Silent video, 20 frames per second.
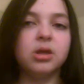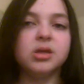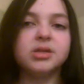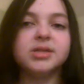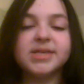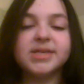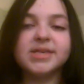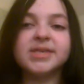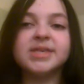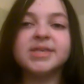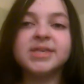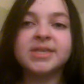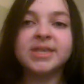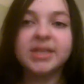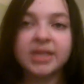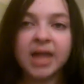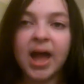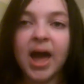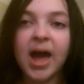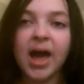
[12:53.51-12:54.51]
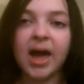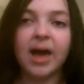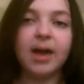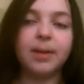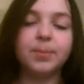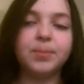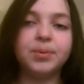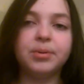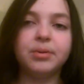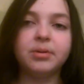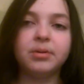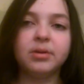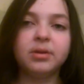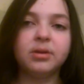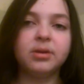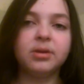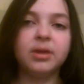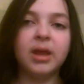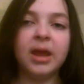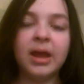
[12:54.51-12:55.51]
Stop.
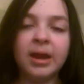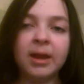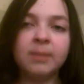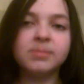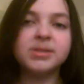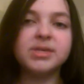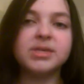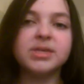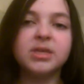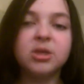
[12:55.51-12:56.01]
And